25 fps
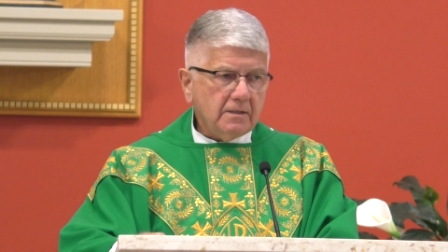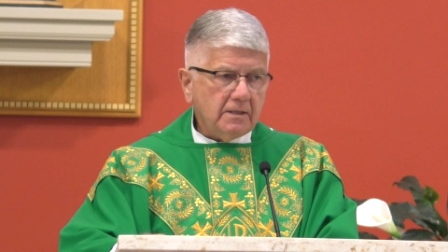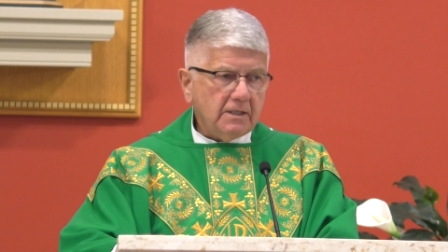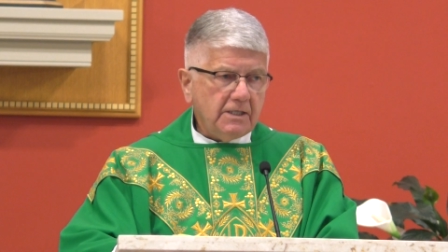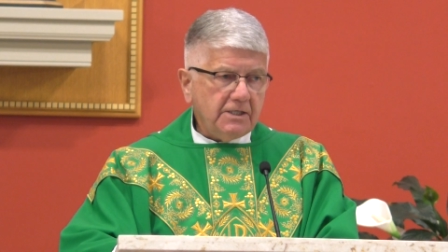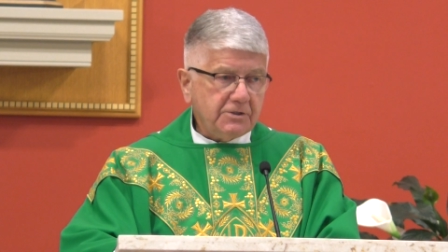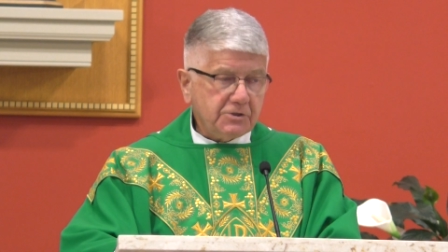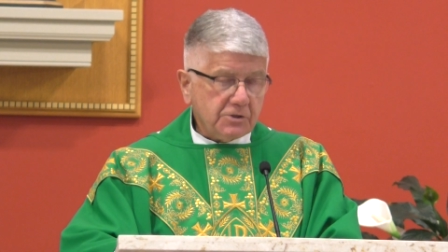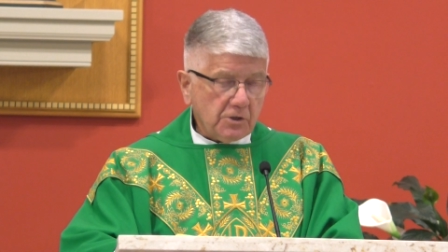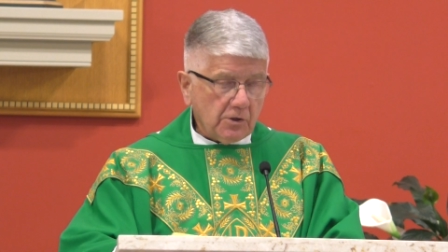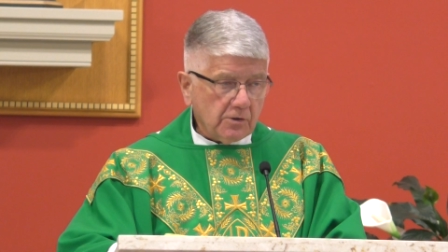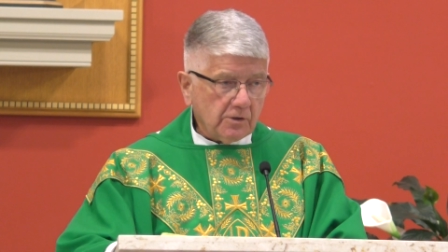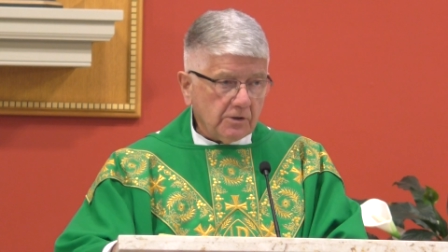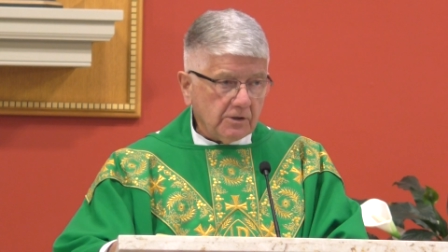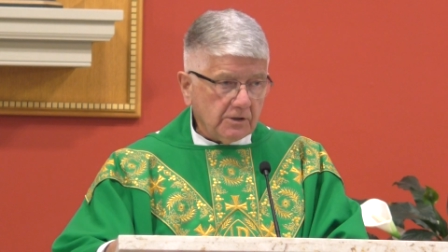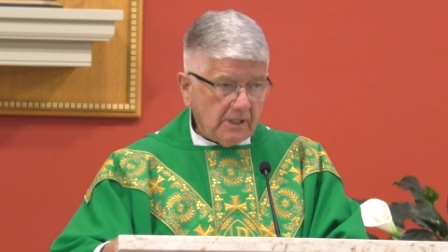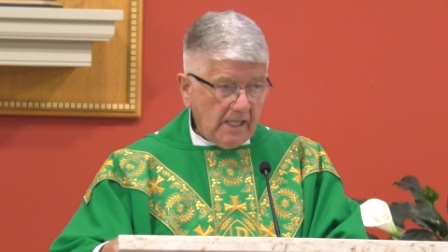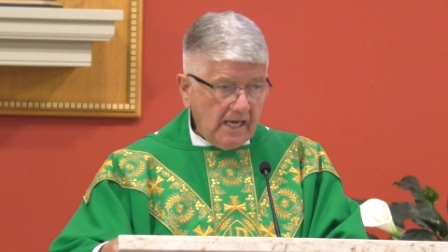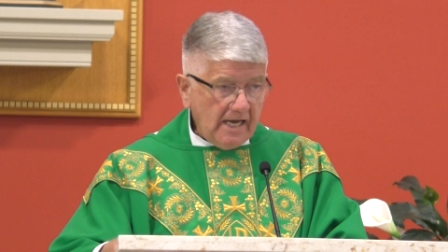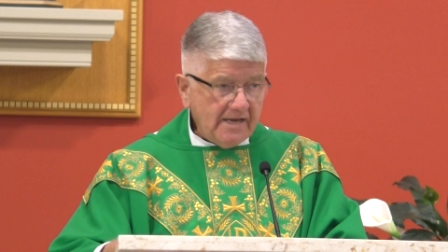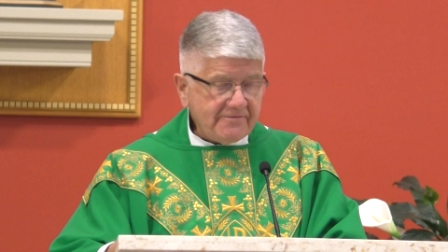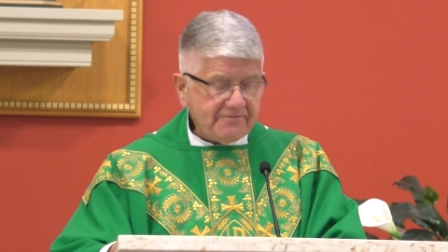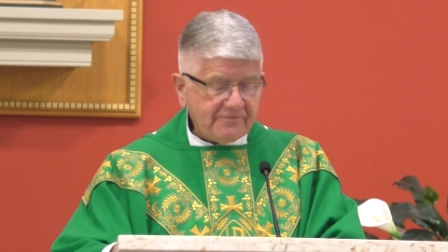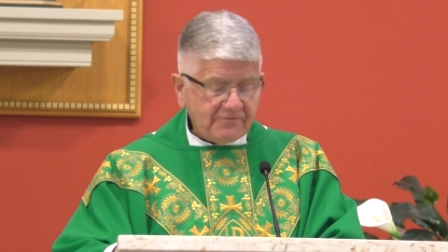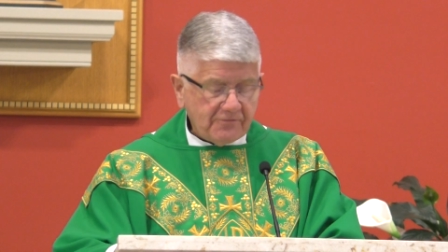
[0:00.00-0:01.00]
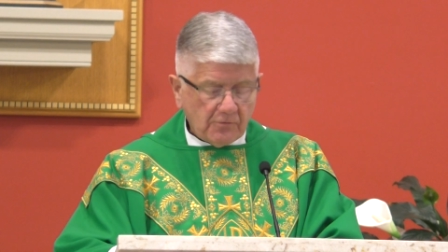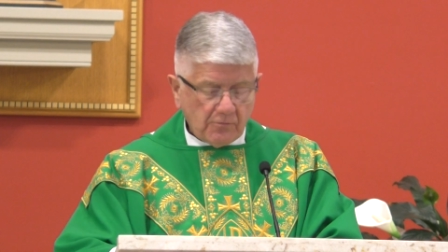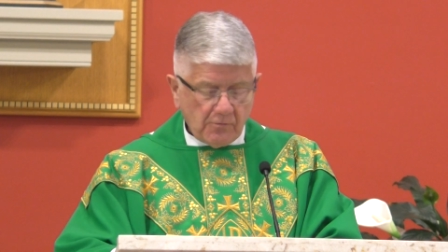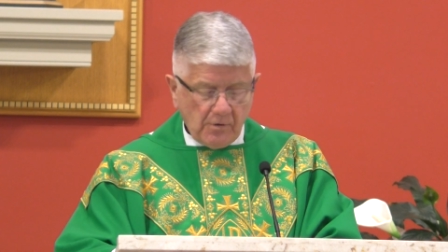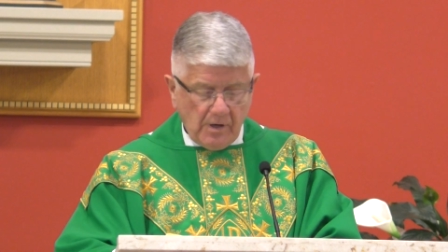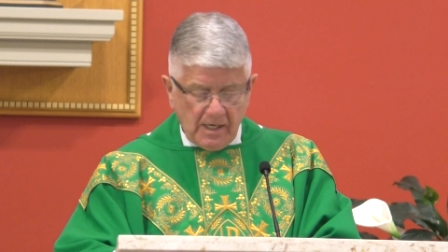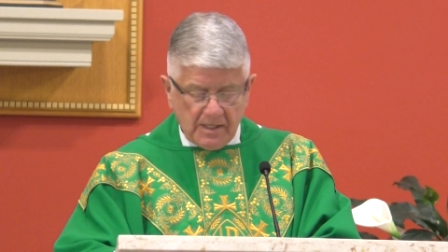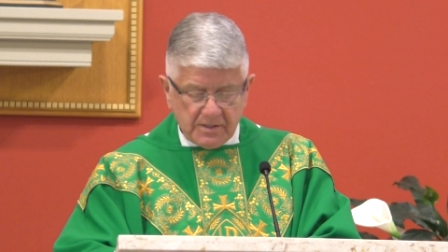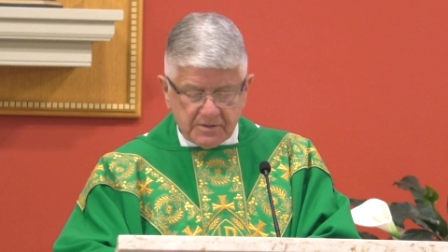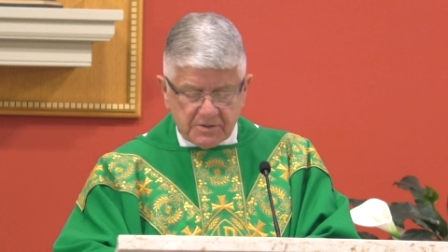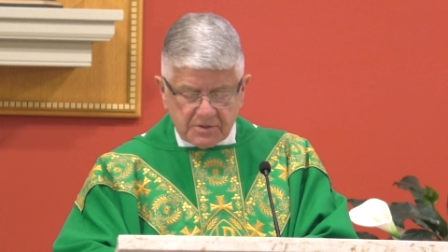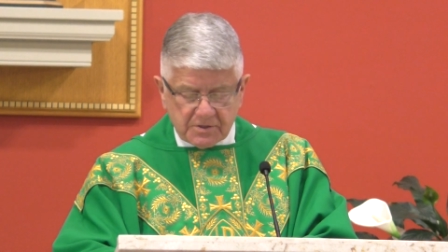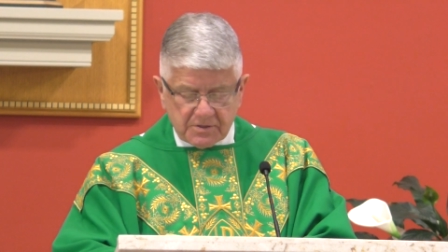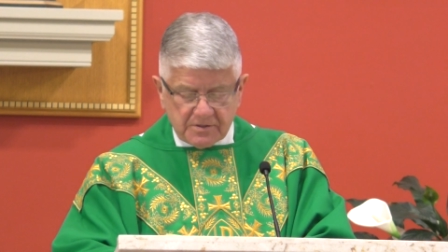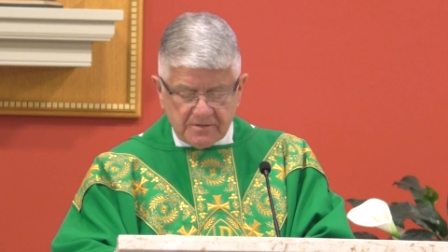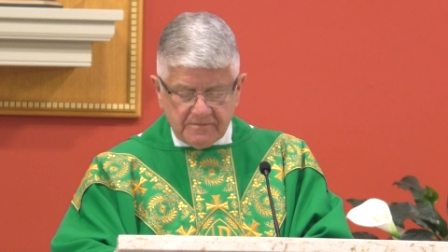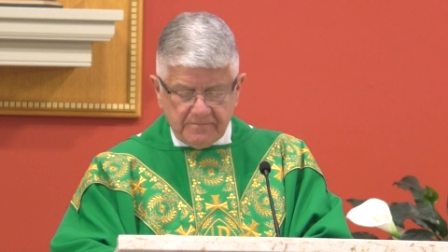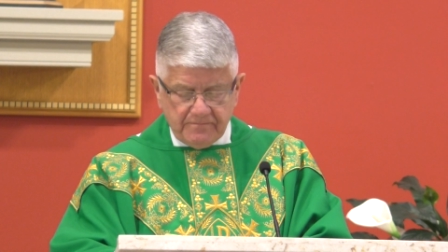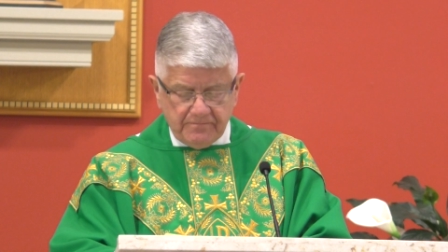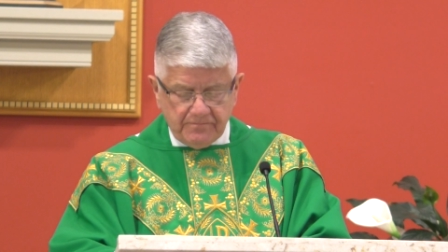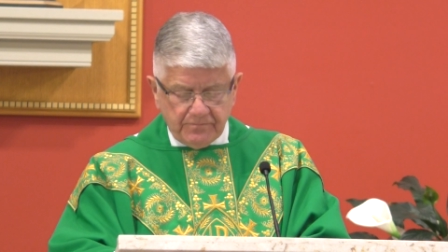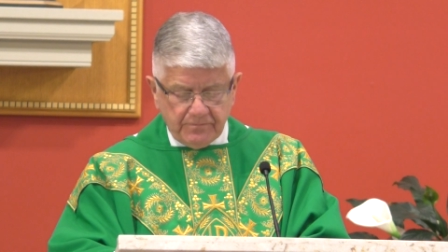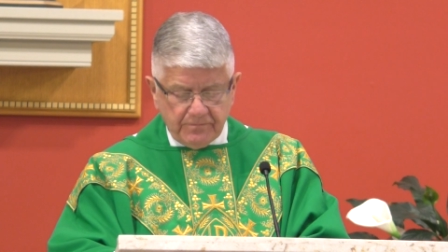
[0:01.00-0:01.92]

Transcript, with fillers: eternal life for us